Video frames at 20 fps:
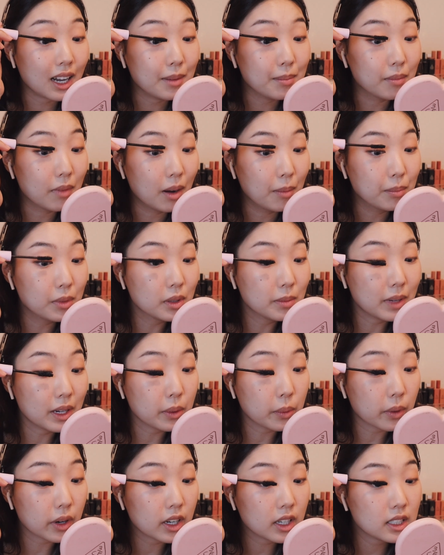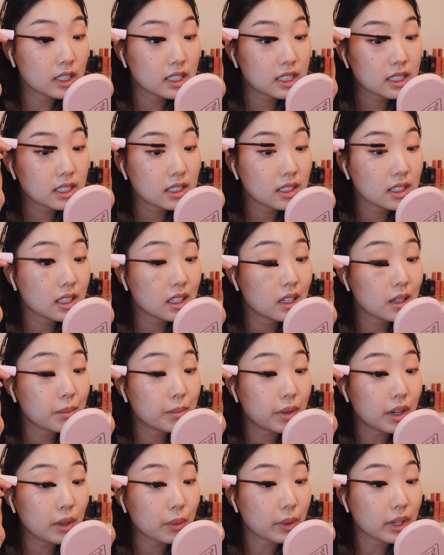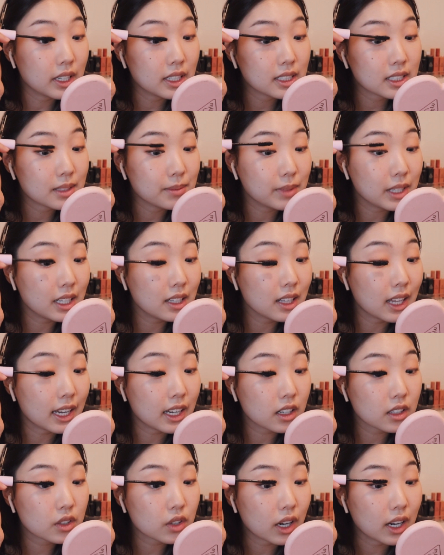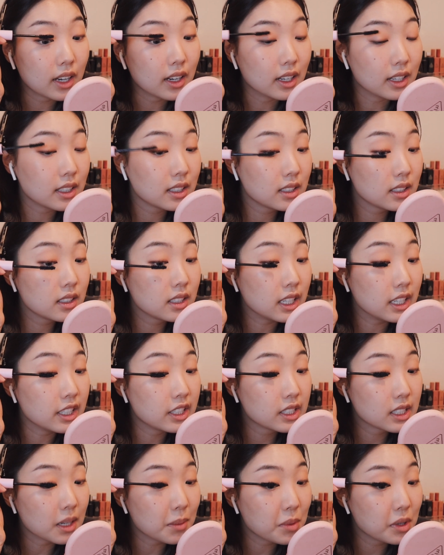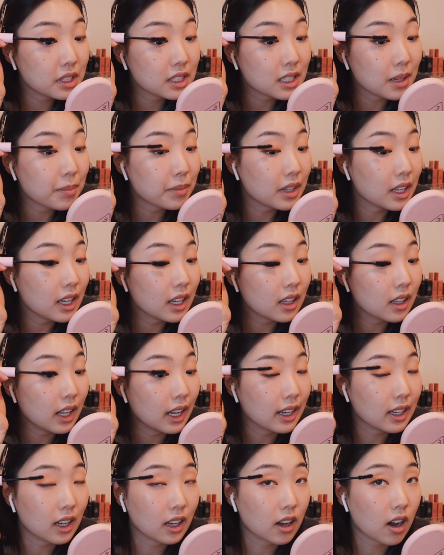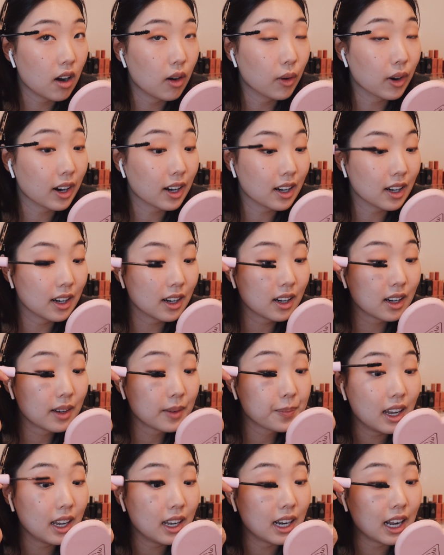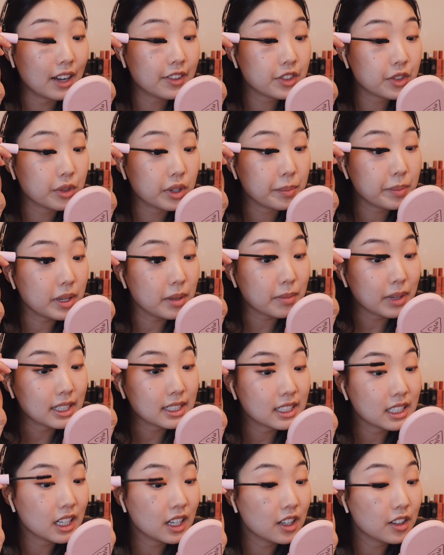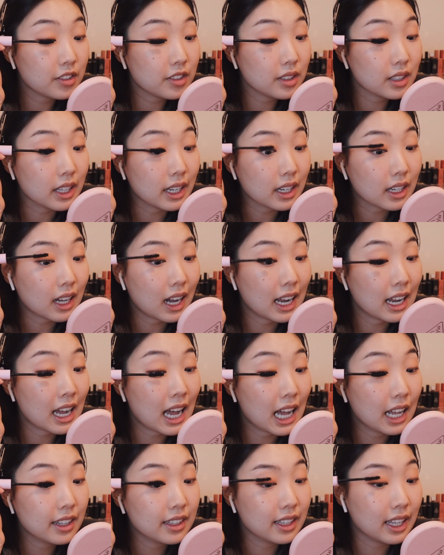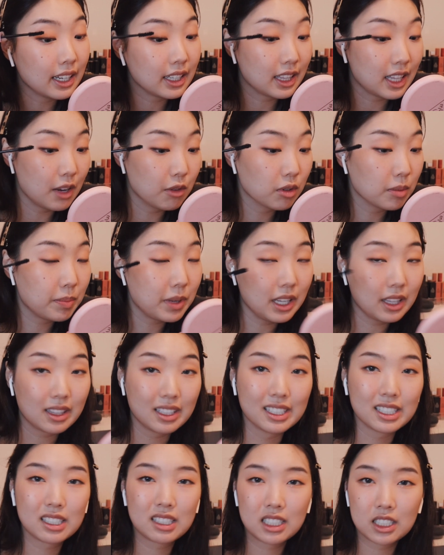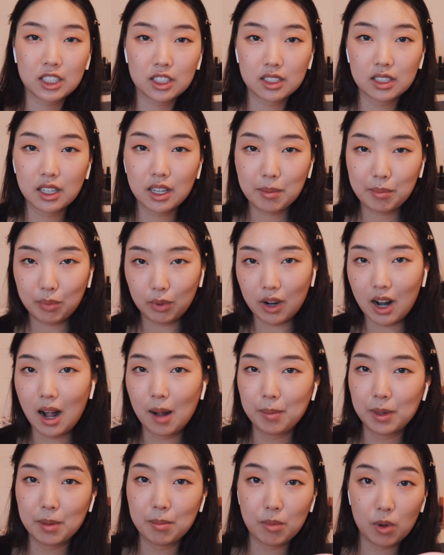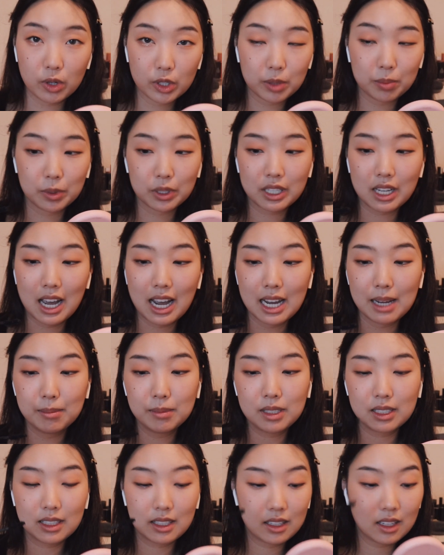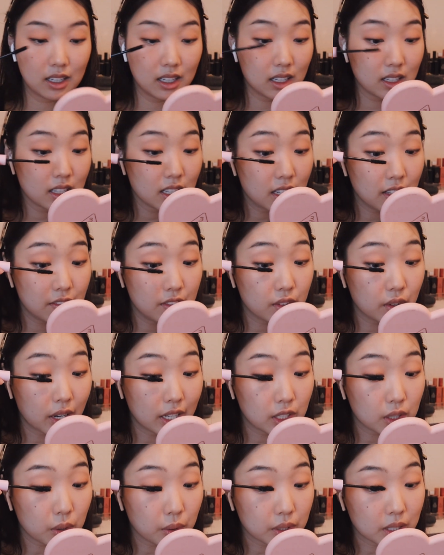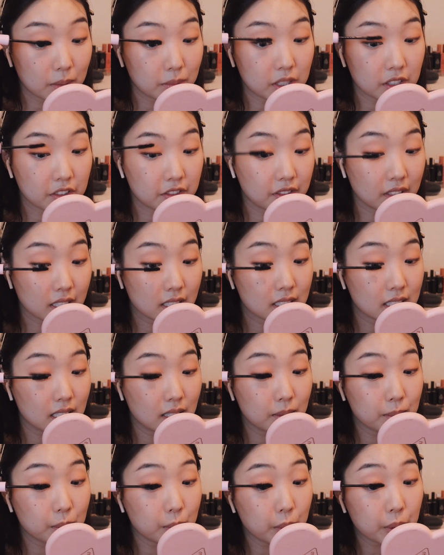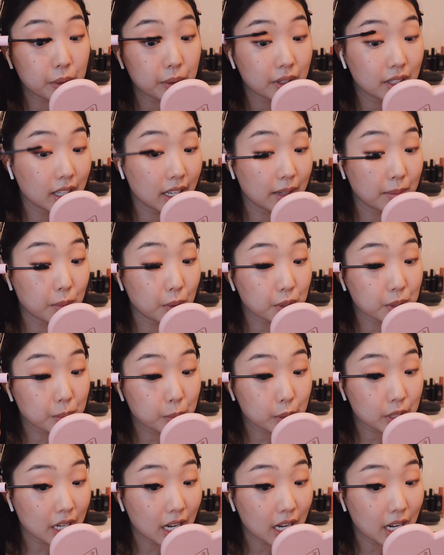I mumble my words. But when it's me like trying to teach someone something, like a coworker, and I have to repeat myself, like they repeat this problem multiple times, even though I told them to fix it multiple